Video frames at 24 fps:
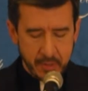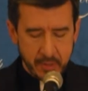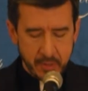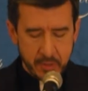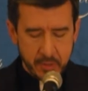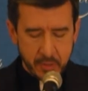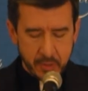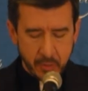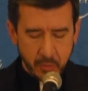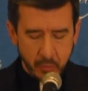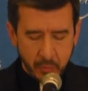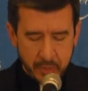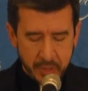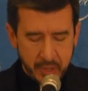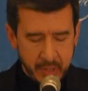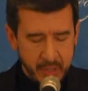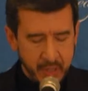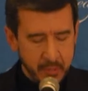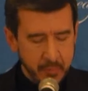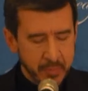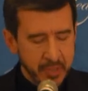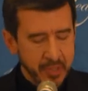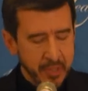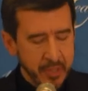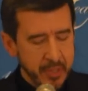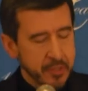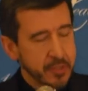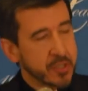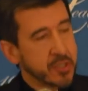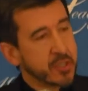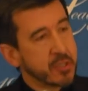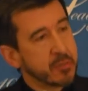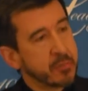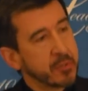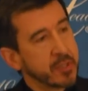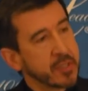so that we can be
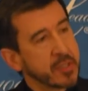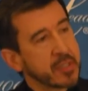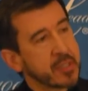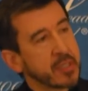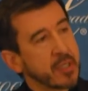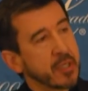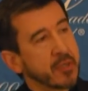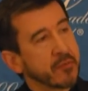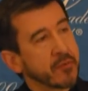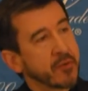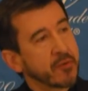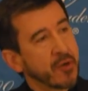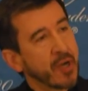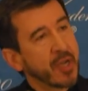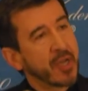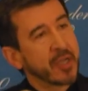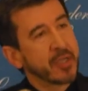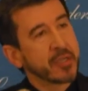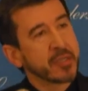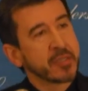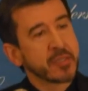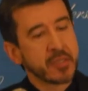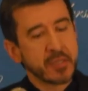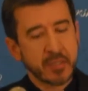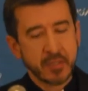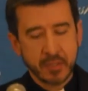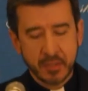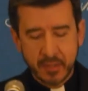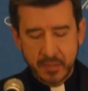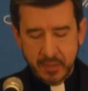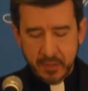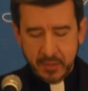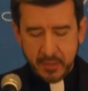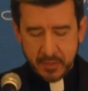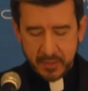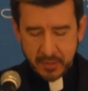instruments of Christ
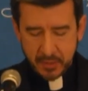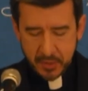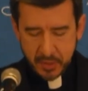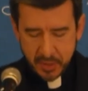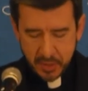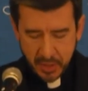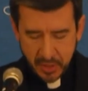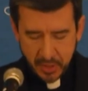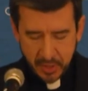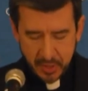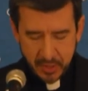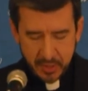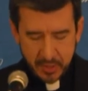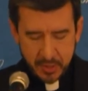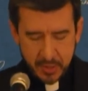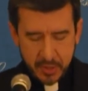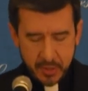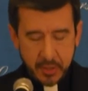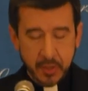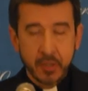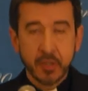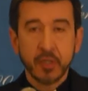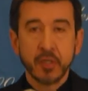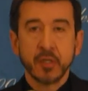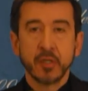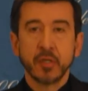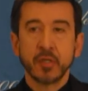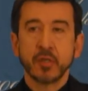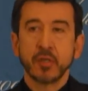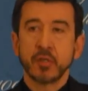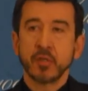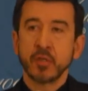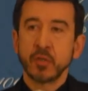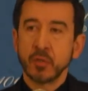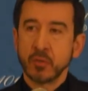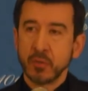to change
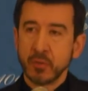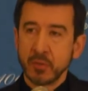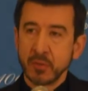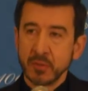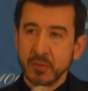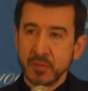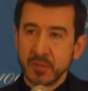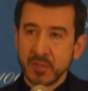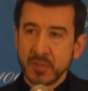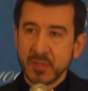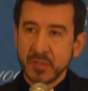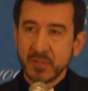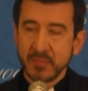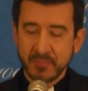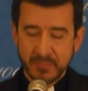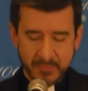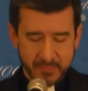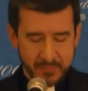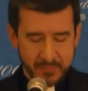yours.